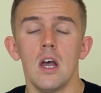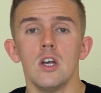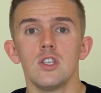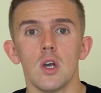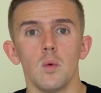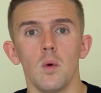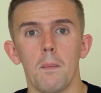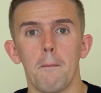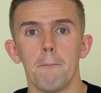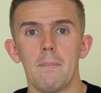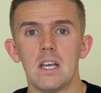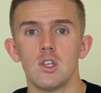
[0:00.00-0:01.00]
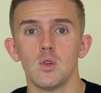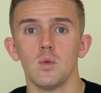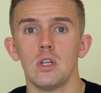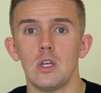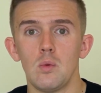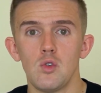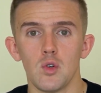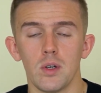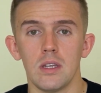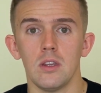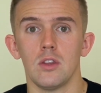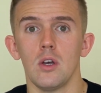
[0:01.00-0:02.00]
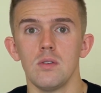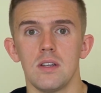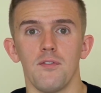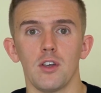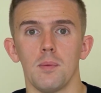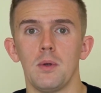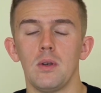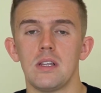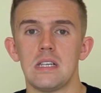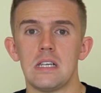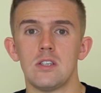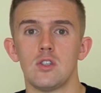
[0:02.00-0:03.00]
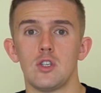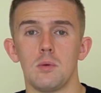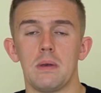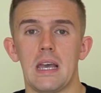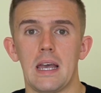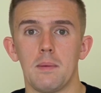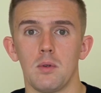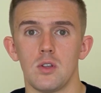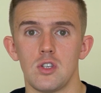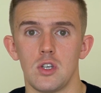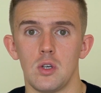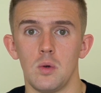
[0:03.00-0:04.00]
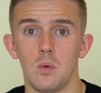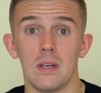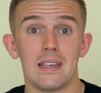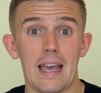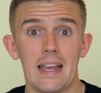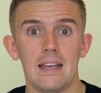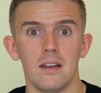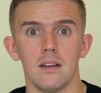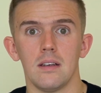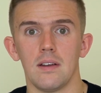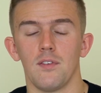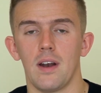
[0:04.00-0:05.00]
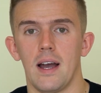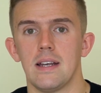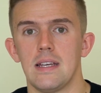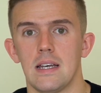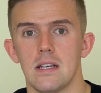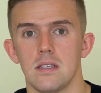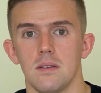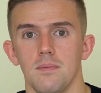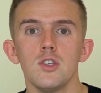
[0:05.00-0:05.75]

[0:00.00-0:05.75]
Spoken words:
So make sure that you join those different communities to be able to gain different ideas.